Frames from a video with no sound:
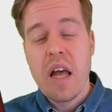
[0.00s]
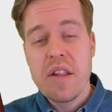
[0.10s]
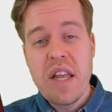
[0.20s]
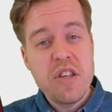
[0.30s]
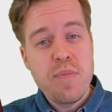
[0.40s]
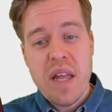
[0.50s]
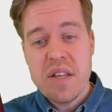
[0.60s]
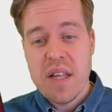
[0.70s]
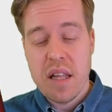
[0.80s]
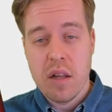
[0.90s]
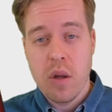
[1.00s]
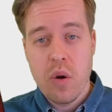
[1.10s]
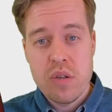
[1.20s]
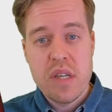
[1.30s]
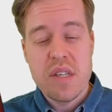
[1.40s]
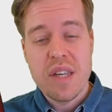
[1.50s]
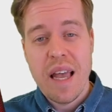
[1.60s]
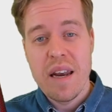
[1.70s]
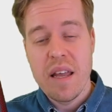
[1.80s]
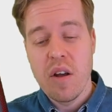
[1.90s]
This means that clauses
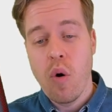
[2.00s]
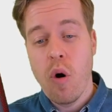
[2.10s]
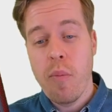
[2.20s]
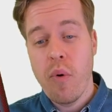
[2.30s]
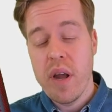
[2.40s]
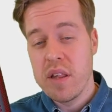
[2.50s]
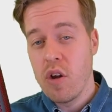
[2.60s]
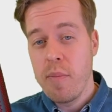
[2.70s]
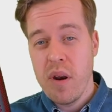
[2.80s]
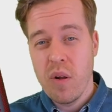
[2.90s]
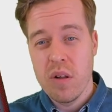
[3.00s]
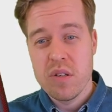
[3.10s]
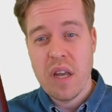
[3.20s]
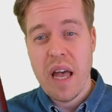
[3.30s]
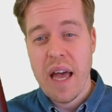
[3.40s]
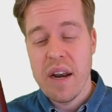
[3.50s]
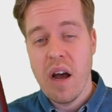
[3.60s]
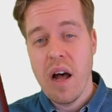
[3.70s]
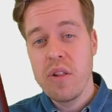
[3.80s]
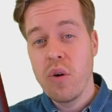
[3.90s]
can incorporate nominals and
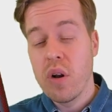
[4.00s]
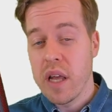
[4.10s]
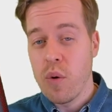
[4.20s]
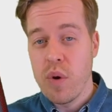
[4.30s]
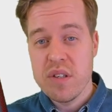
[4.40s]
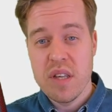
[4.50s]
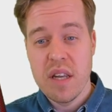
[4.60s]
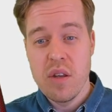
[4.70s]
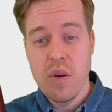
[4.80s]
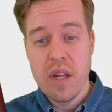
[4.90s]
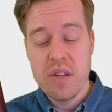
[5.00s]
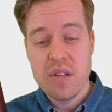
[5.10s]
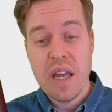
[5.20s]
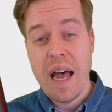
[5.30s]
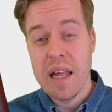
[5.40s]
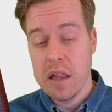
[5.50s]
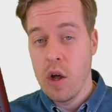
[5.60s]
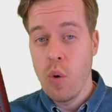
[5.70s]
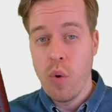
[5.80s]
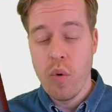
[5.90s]
other linguistic units at
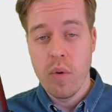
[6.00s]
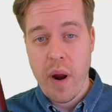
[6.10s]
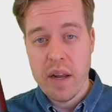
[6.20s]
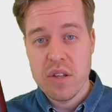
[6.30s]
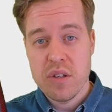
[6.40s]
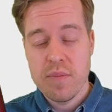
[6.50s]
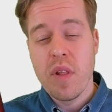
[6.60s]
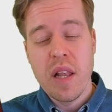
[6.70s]
lower ranks.